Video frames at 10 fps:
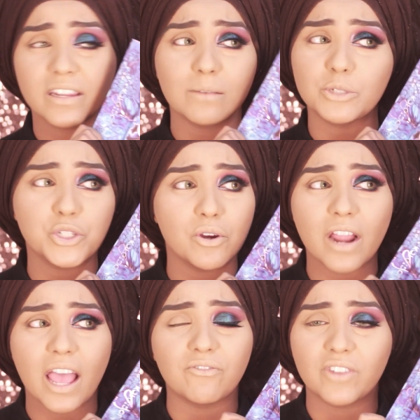I'm sure
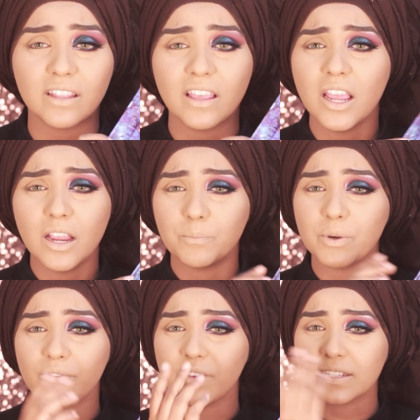I've done
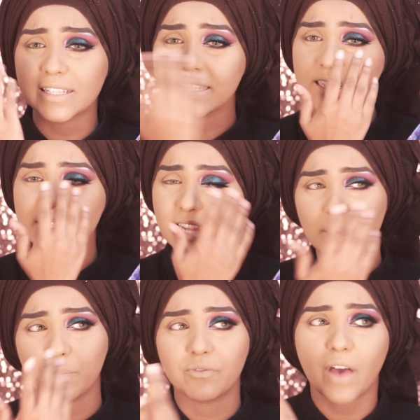previously this
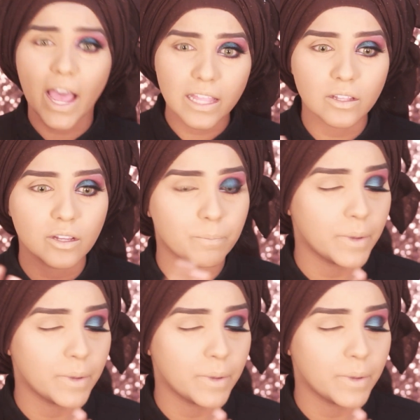type of eye look,